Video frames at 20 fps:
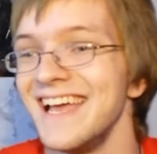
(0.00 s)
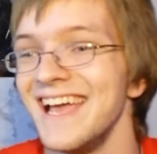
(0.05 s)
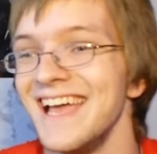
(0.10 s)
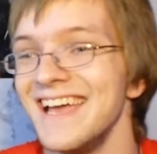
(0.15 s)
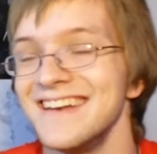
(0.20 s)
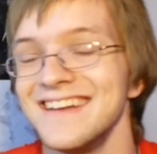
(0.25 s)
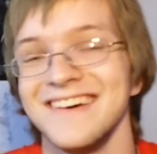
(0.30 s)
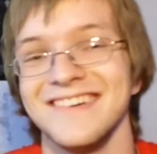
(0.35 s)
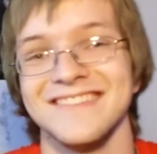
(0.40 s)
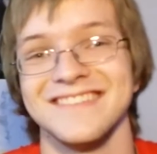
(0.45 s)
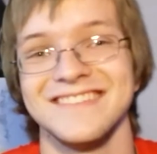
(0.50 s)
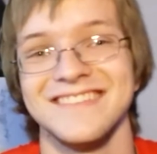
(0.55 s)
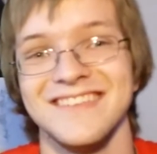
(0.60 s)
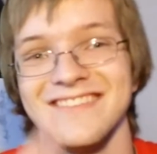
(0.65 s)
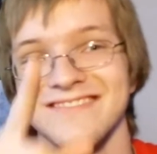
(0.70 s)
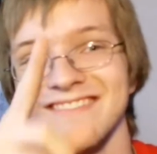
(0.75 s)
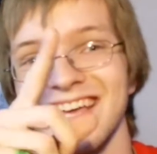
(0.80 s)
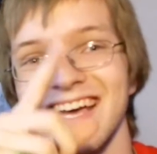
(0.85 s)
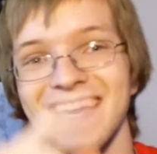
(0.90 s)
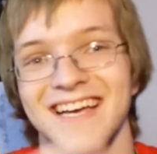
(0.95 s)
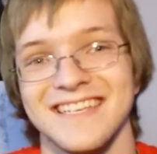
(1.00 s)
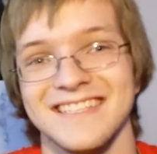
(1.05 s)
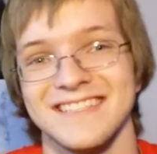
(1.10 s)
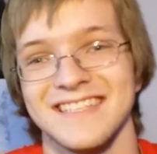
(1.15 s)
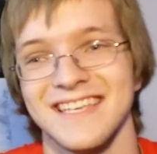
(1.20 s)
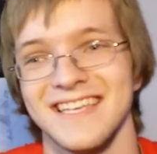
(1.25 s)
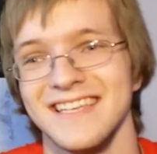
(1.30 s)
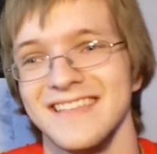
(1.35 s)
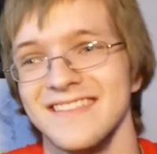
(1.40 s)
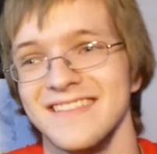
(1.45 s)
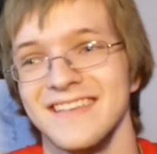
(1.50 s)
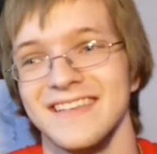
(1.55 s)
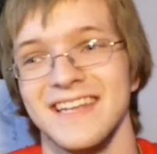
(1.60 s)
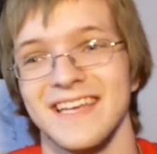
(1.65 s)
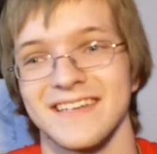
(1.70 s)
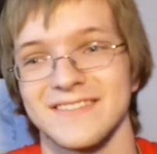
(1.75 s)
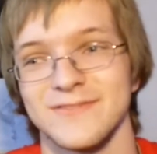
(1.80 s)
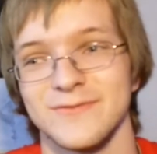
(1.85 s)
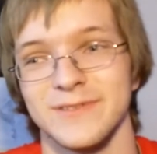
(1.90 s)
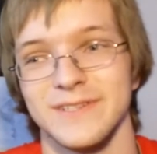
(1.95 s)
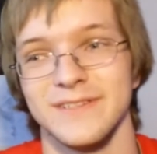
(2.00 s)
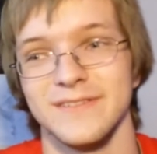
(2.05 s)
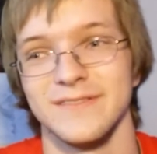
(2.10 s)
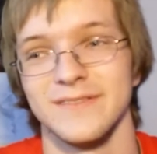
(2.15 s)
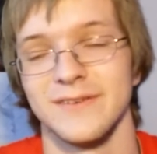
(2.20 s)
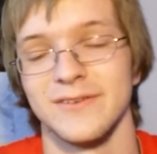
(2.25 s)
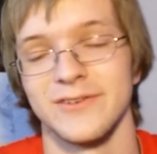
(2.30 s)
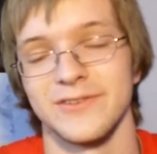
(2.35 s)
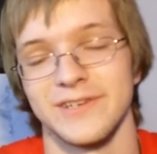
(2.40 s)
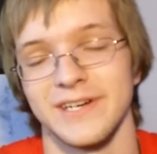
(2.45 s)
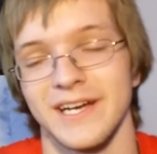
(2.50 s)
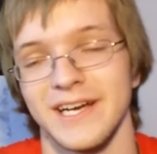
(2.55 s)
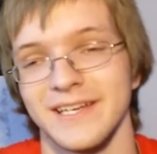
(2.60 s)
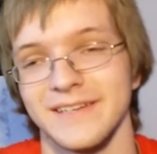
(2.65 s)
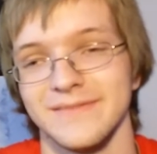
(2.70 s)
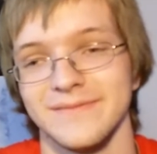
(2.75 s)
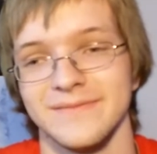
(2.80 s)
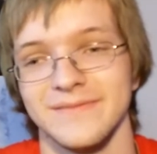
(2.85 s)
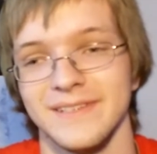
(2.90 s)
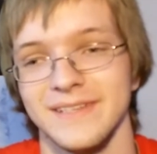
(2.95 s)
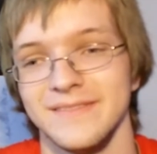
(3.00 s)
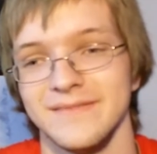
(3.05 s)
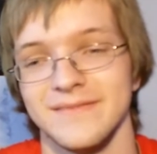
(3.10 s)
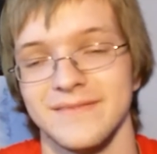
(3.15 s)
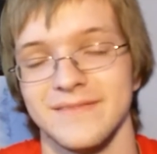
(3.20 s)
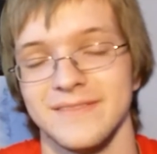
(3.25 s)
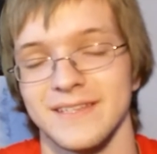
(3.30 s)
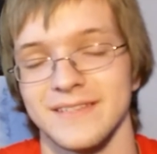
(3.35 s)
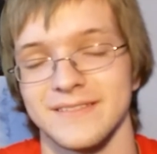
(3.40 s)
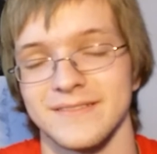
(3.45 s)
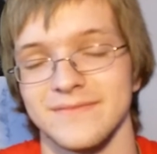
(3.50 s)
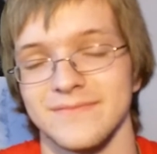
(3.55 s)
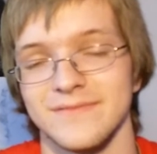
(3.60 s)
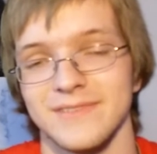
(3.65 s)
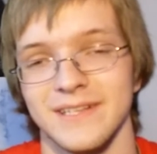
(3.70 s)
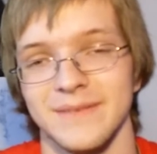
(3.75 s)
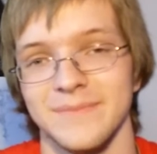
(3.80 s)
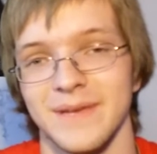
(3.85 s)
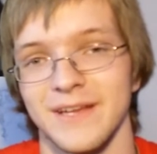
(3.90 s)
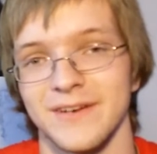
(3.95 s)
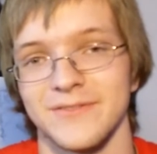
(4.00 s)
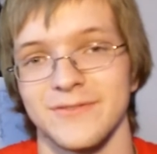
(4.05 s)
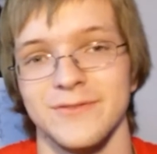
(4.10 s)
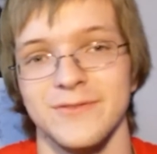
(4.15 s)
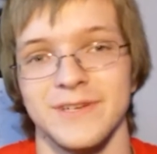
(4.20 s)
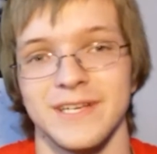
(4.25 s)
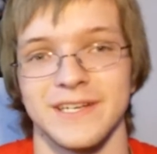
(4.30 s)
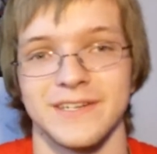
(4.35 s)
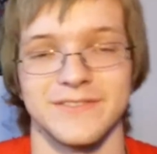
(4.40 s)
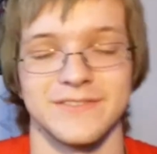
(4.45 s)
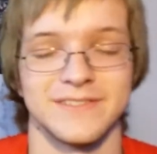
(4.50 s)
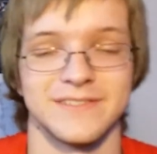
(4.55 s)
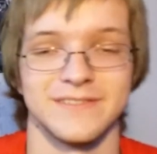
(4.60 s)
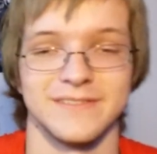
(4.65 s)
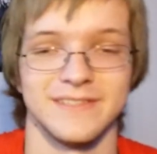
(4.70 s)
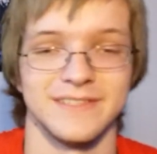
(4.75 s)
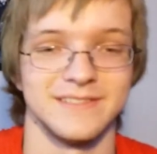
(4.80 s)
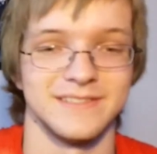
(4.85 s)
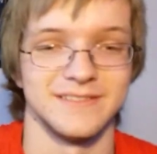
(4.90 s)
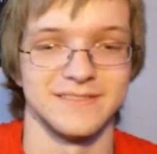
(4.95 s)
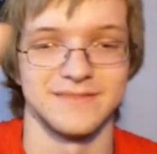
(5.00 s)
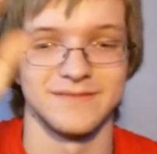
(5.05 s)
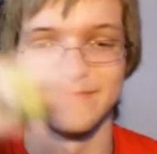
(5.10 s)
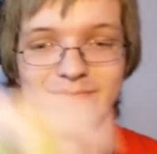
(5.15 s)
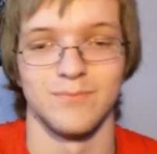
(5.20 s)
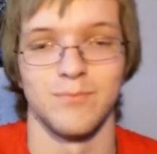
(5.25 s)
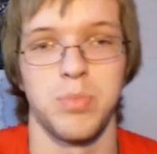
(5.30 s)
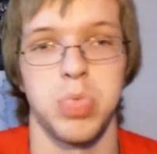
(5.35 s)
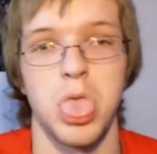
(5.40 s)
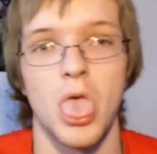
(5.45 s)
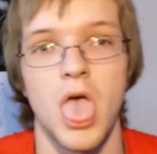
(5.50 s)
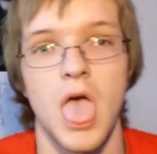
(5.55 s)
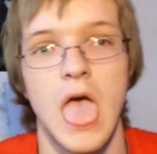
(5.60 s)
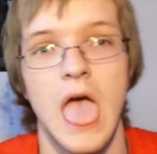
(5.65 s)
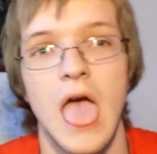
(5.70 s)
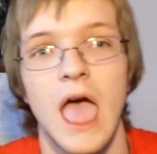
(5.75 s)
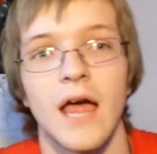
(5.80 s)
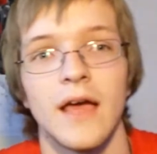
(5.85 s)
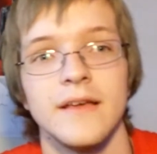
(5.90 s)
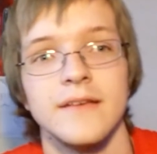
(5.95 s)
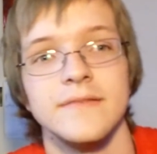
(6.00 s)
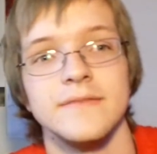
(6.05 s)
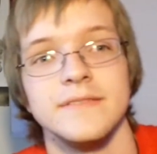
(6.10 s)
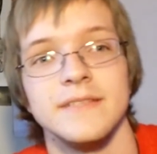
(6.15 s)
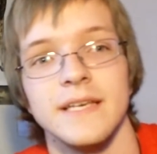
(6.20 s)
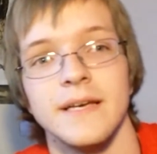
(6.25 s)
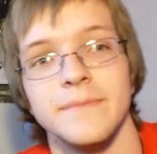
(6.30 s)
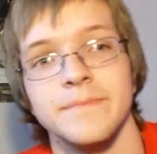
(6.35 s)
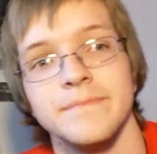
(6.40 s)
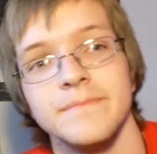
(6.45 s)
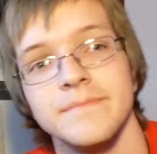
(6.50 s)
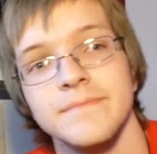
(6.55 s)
And I'll see you guys in the next one. Or not. It doesn't really matter. Who cares? This is... Bleh. See ya.